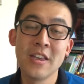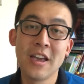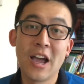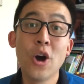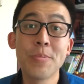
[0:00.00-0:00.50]

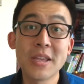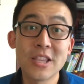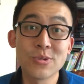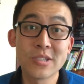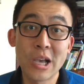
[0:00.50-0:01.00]
I hope that
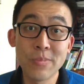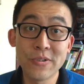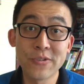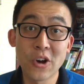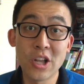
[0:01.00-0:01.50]
this was helpful
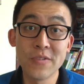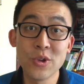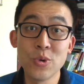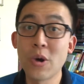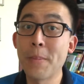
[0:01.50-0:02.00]
for all of you
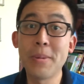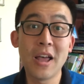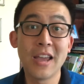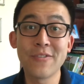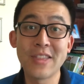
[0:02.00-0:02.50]
who are
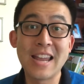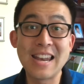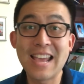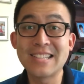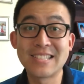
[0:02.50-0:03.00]
applying for that
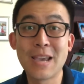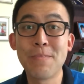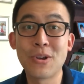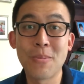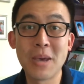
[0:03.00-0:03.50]
next step
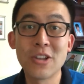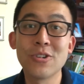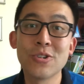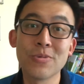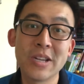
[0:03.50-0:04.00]
in your medical
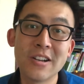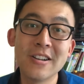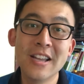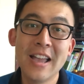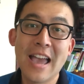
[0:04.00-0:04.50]
career.
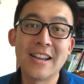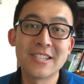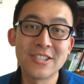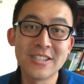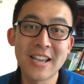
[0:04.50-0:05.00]
And
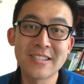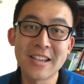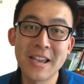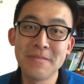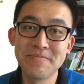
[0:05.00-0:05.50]
until next
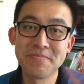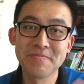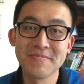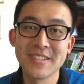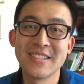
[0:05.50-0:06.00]
time,
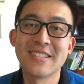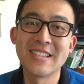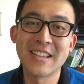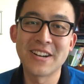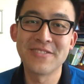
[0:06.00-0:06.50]
see you later.